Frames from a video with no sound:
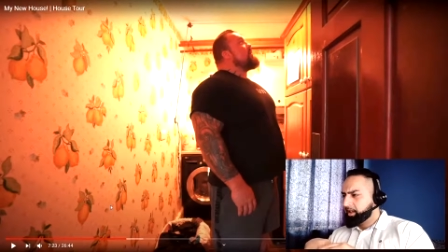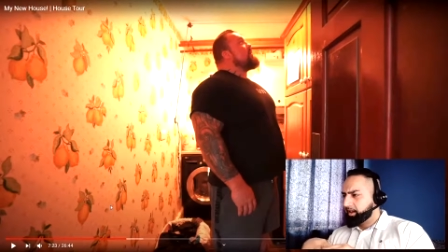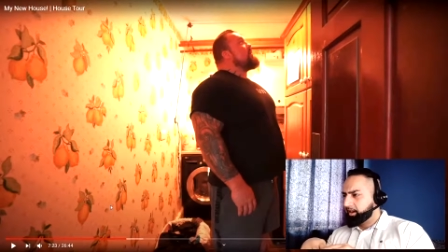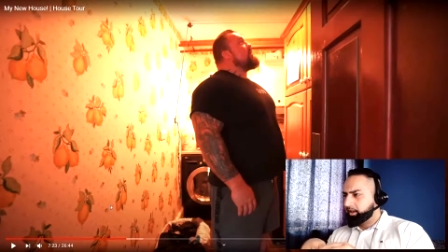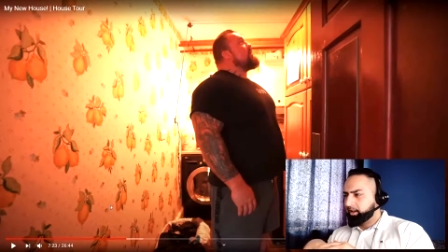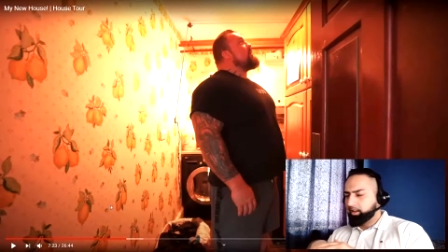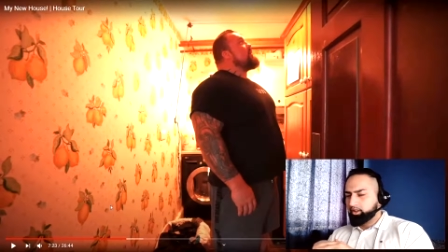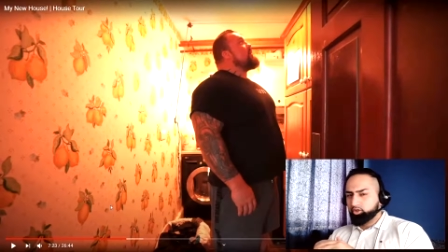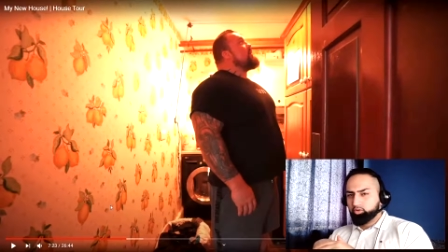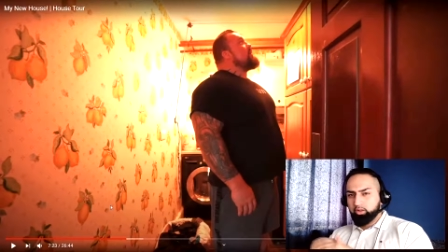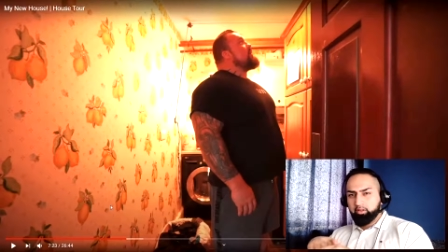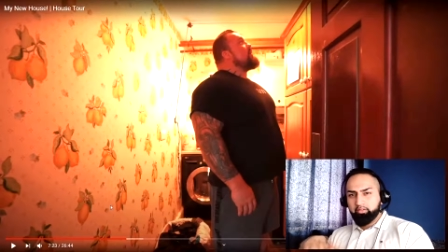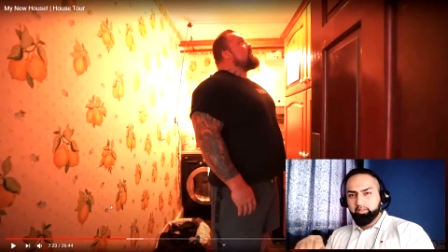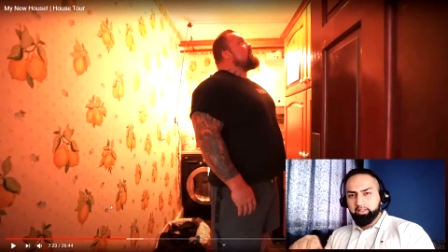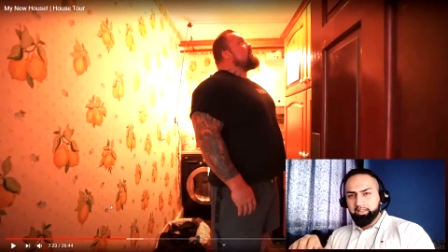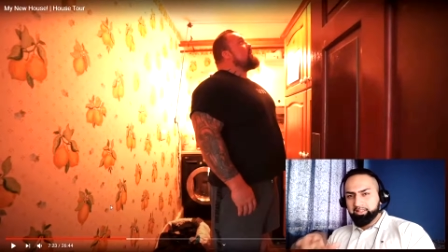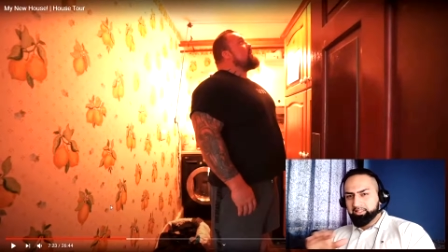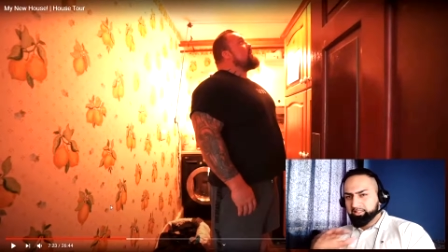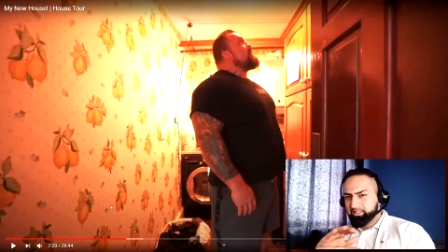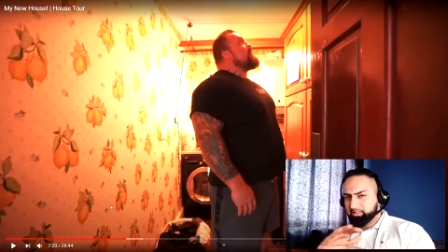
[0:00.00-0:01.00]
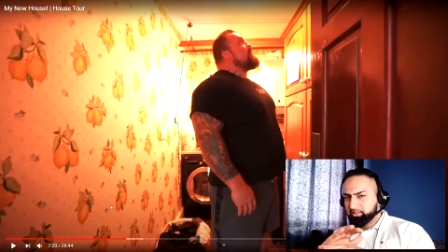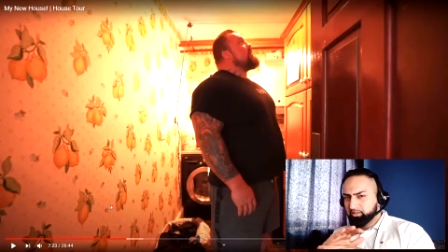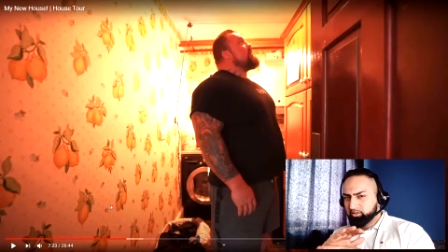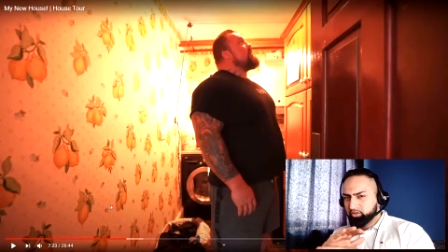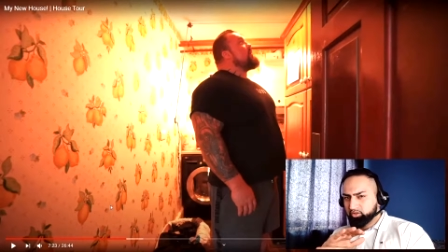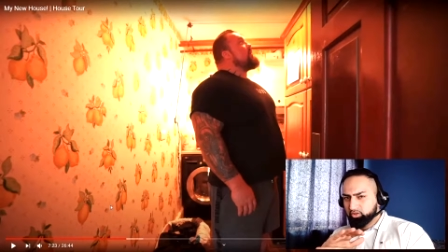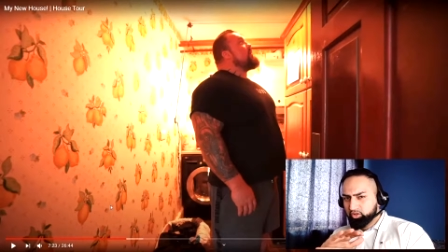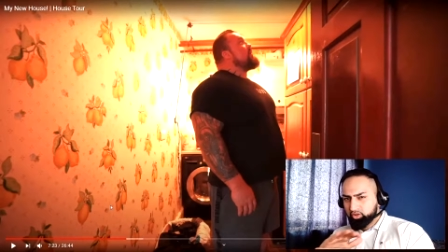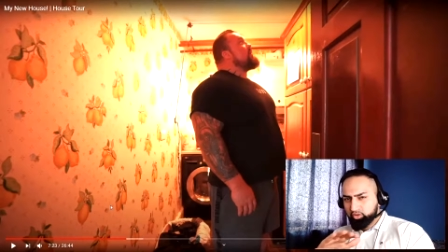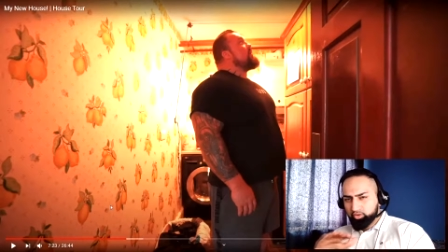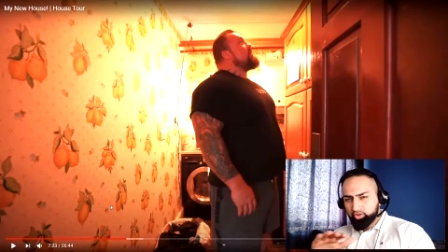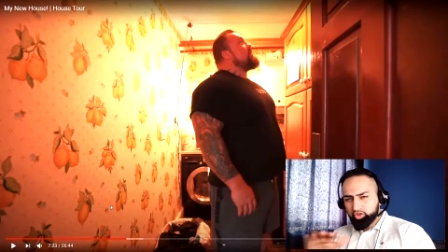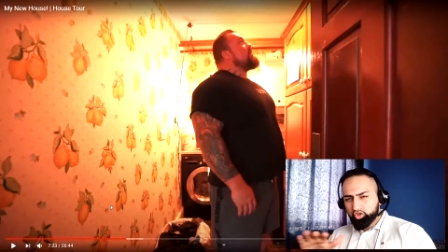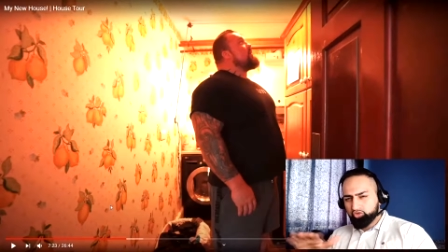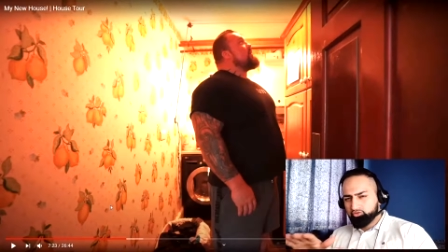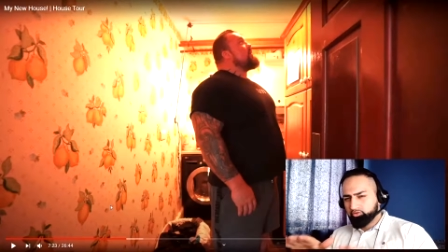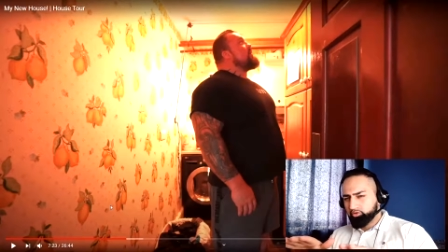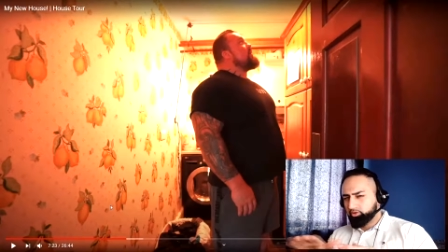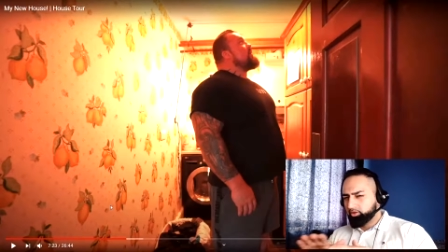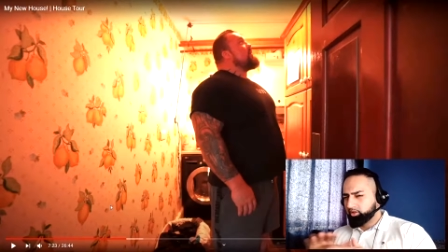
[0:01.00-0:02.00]
I like to have it as
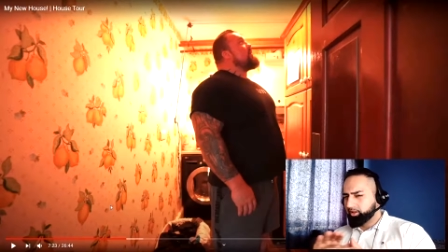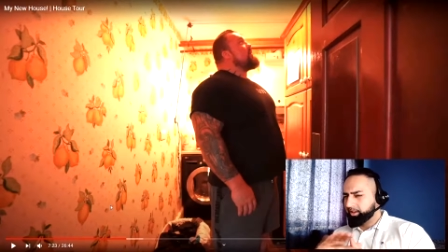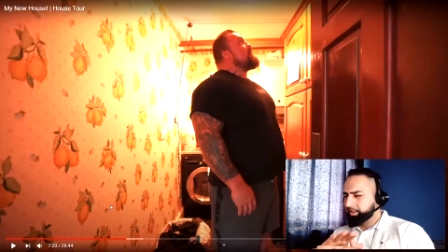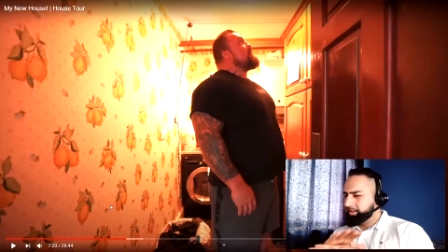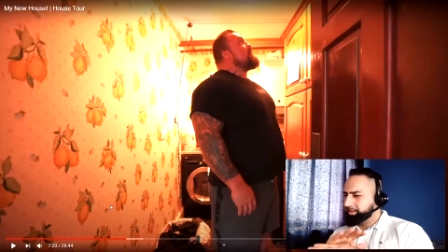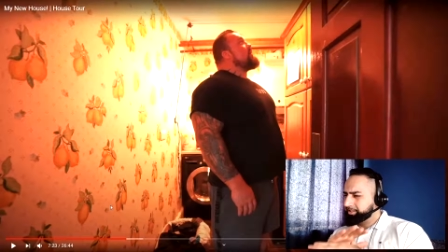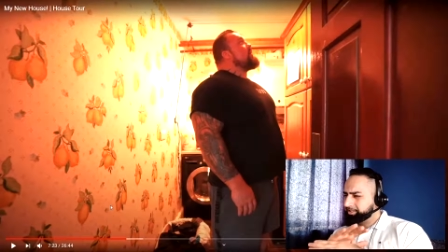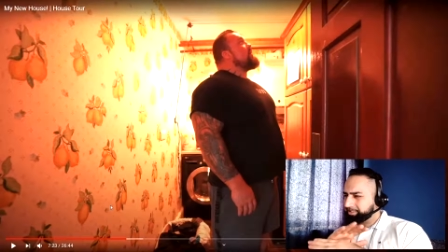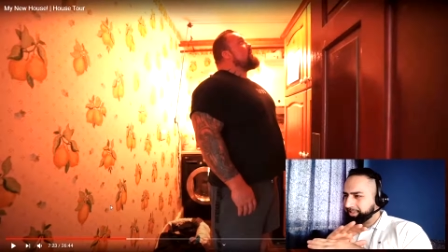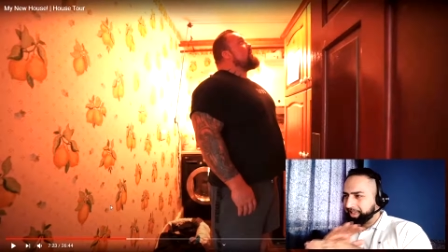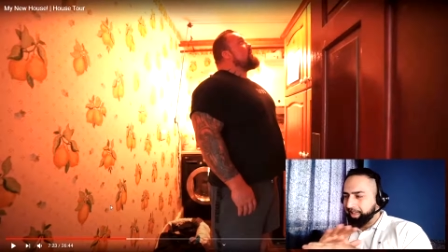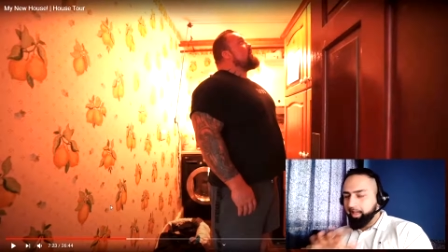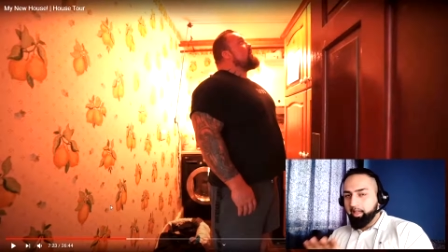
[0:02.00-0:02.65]
neutral and as